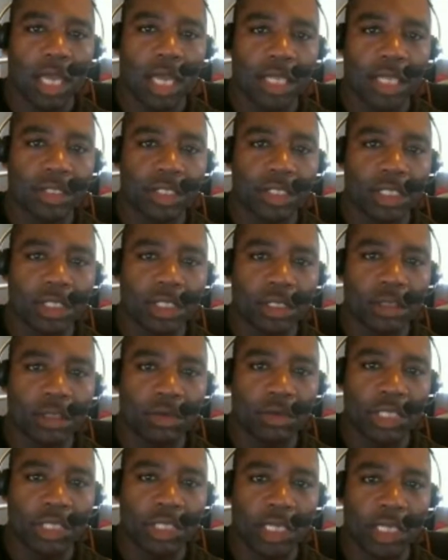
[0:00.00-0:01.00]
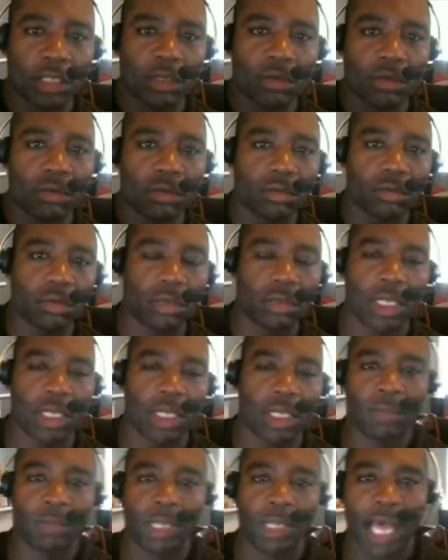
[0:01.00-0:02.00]
I can see the little yellow
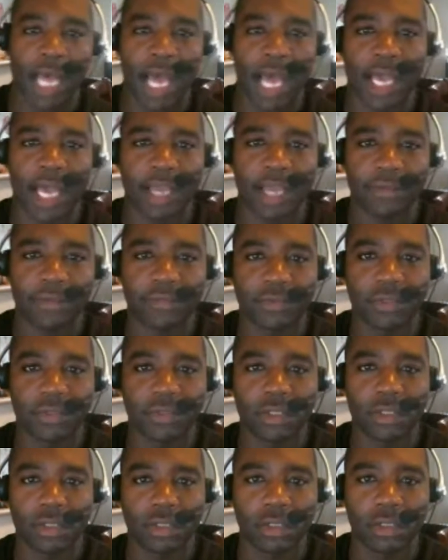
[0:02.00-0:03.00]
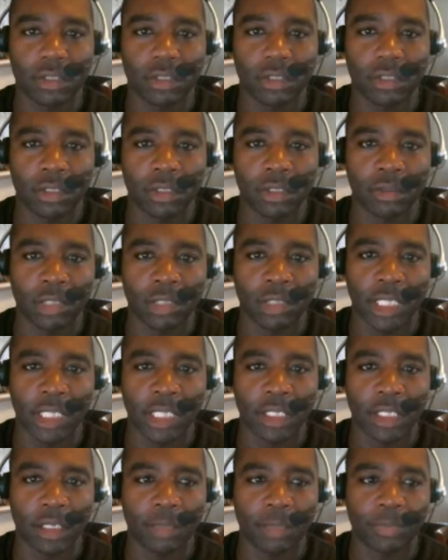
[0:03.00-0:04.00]
live little
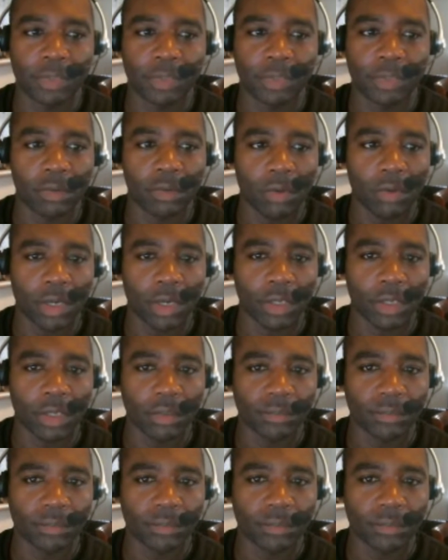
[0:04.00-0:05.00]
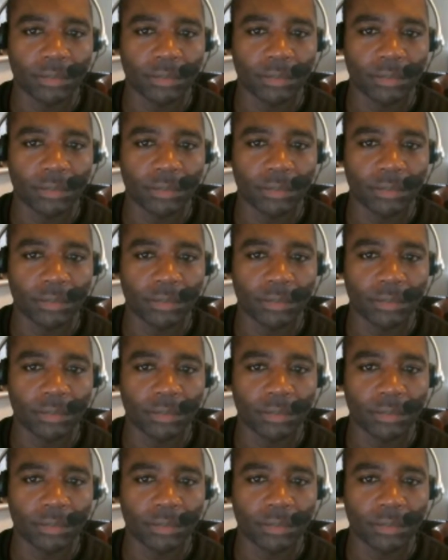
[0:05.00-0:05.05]
link up in the corner.